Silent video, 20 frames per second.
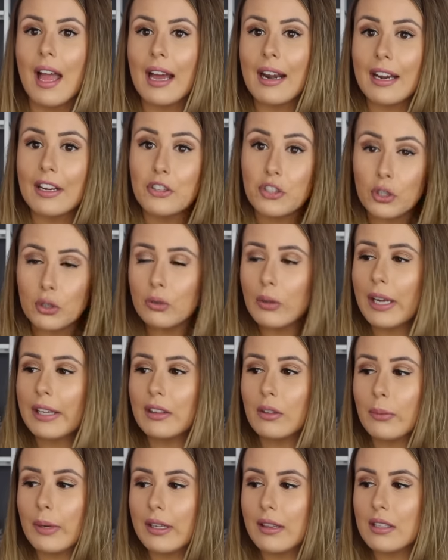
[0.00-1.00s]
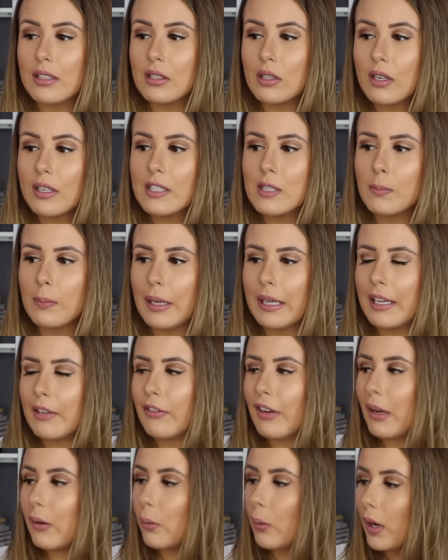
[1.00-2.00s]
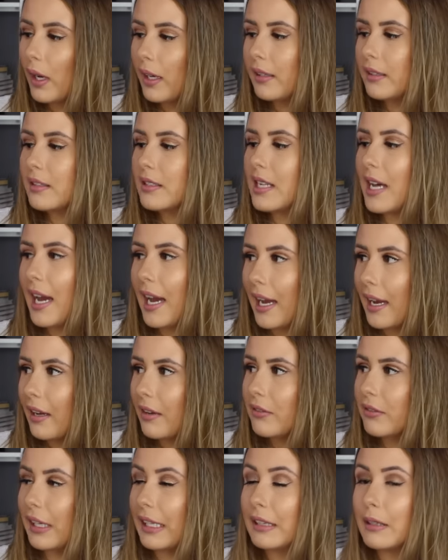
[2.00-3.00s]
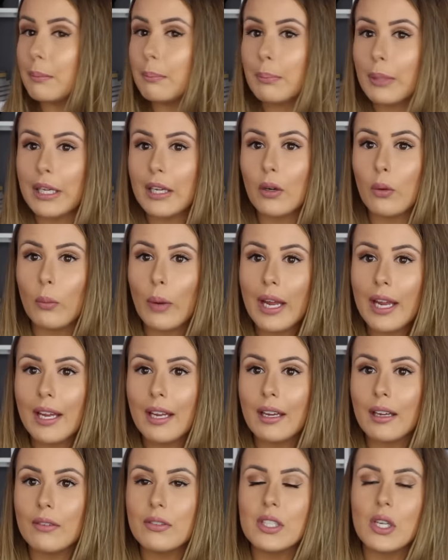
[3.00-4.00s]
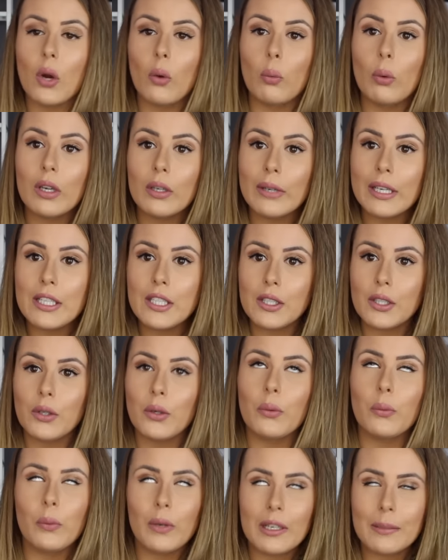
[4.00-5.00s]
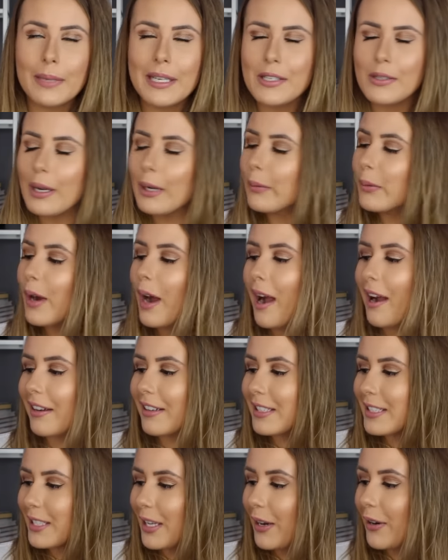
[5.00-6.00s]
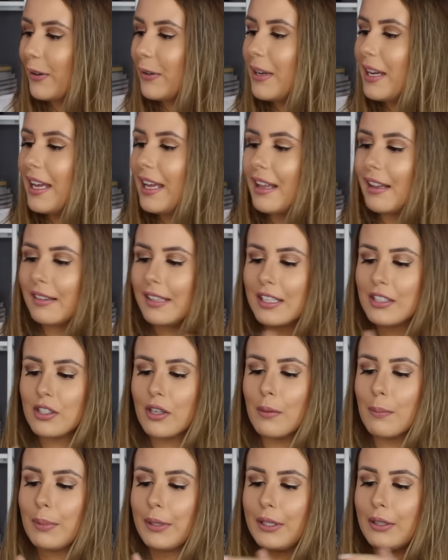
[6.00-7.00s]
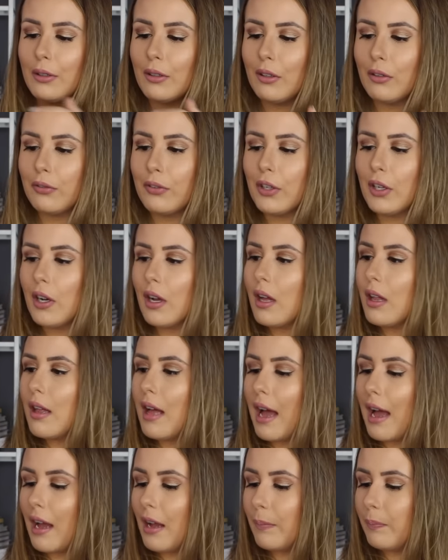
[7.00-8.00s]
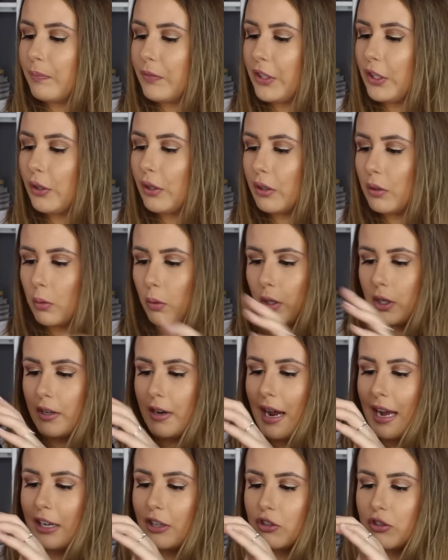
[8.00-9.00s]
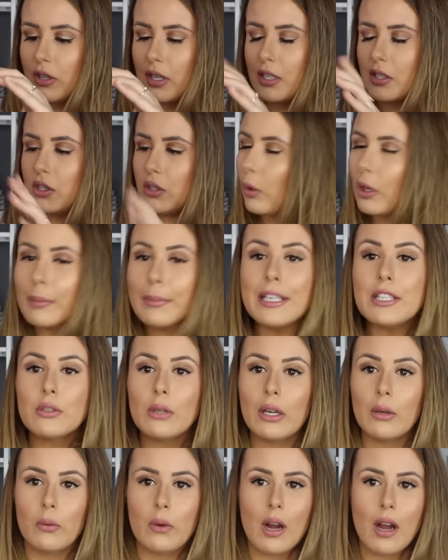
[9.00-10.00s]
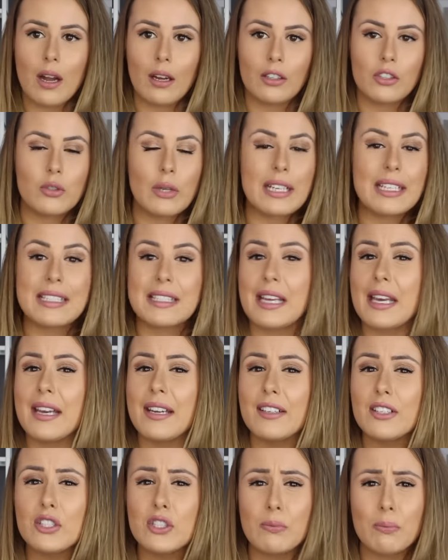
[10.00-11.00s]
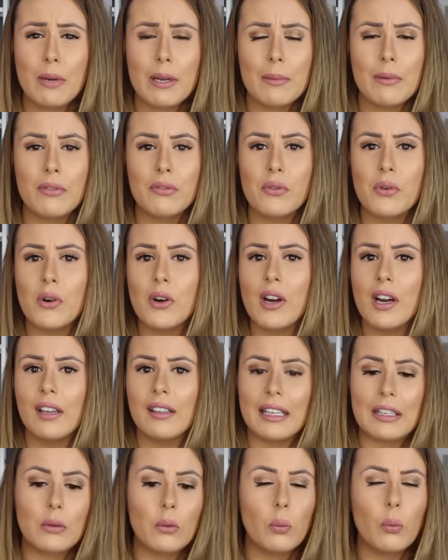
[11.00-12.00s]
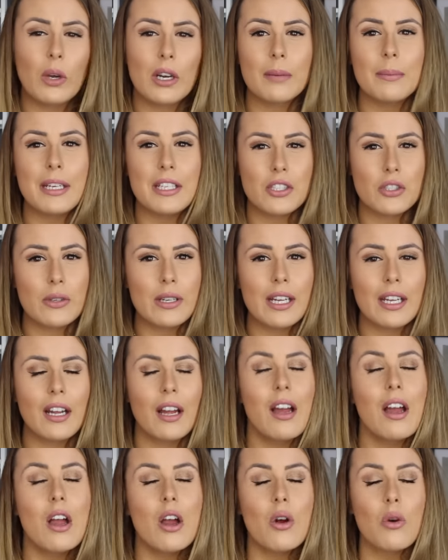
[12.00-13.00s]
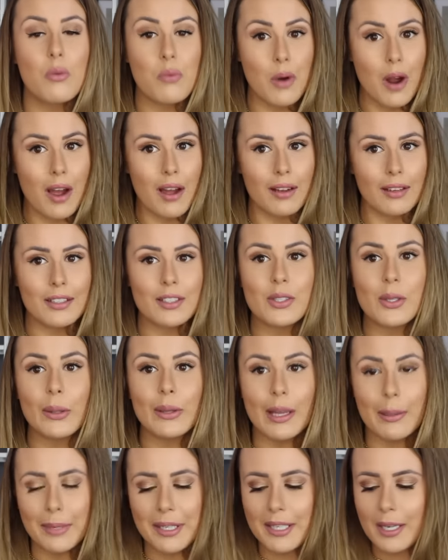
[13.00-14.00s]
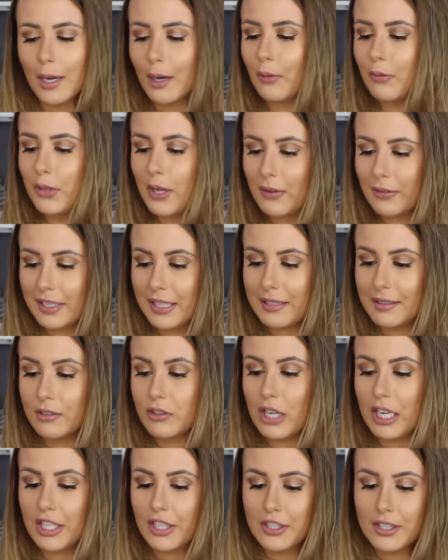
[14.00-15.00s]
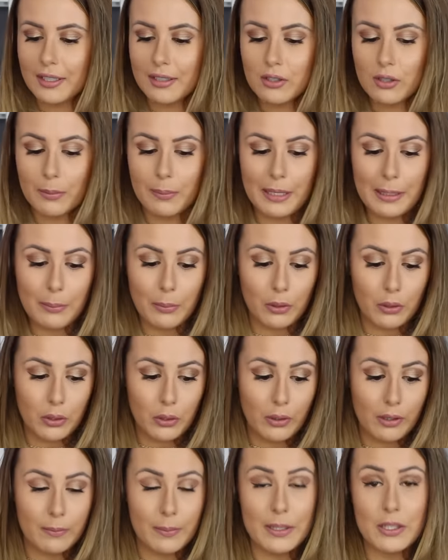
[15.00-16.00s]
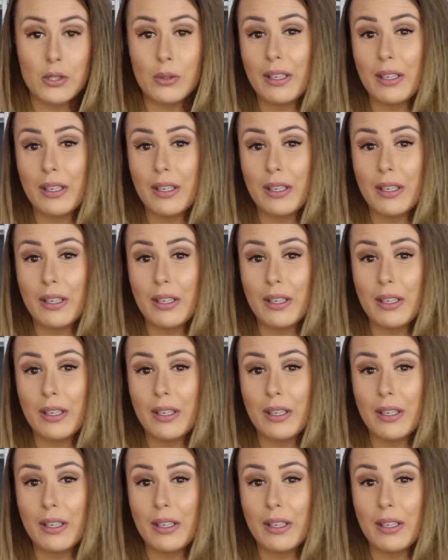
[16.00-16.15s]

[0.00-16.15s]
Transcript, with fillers: And I do like the way this looks, but if I want to have like the big waves, what do I do? What am I doing wrong? So these are beautiful. Um, you can order extras. What am I doing wrong? Do I need to hairspray before? Like what am I doing wrong. So let me know if you have any suggestions or people who have been